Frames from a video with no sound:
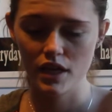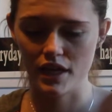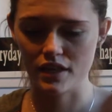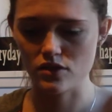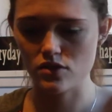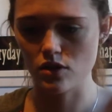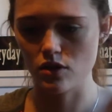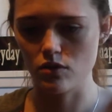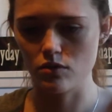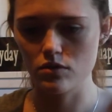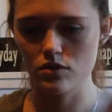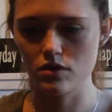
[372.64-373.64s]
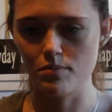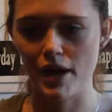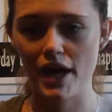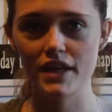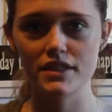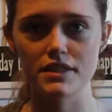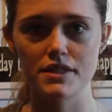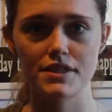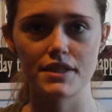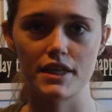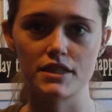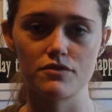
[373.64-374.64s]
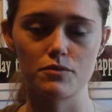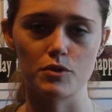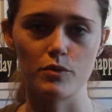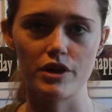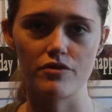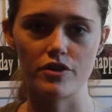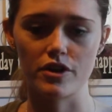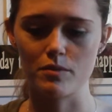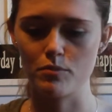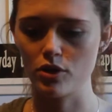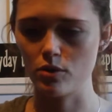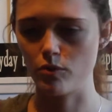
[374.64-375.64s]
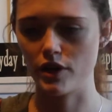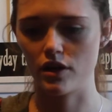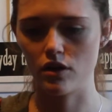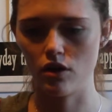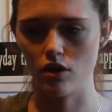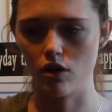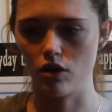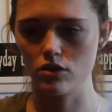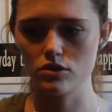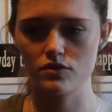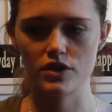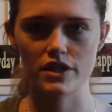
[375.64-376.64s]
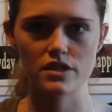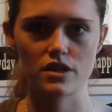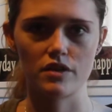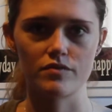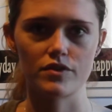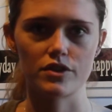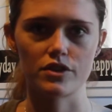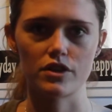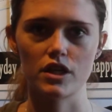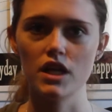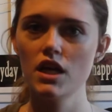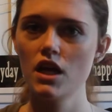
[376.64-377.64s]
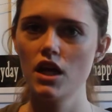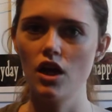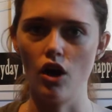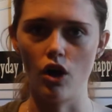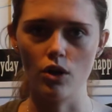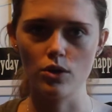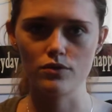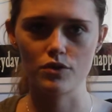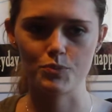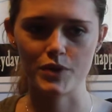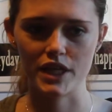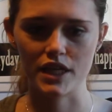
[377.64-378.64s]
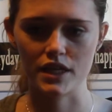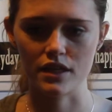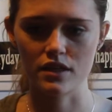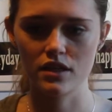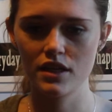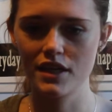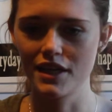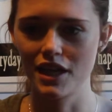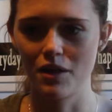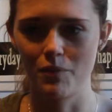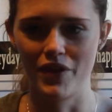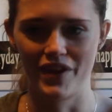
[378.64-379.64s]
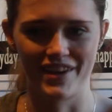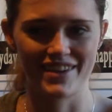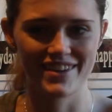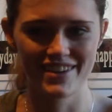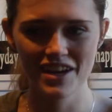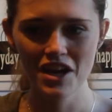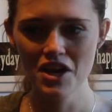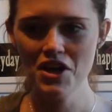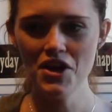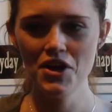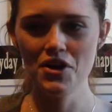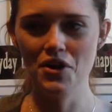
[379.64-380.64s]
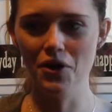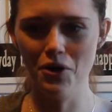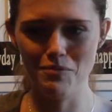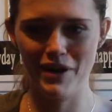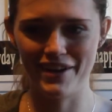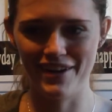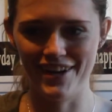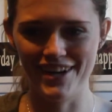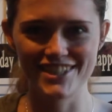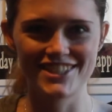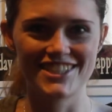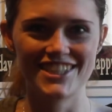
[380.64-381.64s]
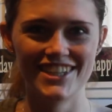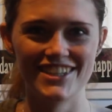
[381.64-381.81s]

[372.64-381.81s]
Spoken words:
And so the bag disconnected from the wafer and poop went all over his comforter, all over me. And I'm like, oh my gosh,